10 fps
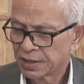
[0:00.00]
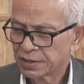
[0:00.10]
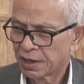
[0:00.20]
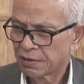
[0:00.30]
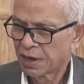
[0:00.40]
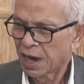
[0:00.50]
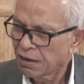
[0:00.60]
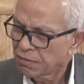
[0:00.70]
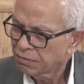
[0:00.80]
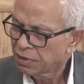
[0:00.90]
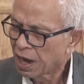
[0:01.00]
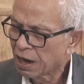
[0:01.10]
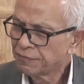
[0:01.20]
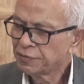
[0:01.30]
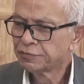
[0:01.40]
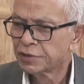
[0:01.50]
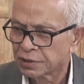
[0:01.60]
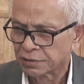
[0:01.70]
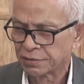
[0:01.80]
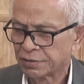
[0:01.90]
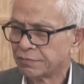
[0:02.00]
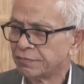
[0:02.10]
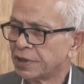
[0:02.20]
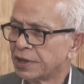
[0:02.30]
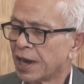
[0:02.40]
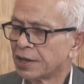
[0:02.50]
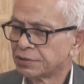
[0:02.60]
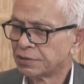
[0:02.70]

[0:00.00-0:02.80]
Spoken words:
So how you done with regard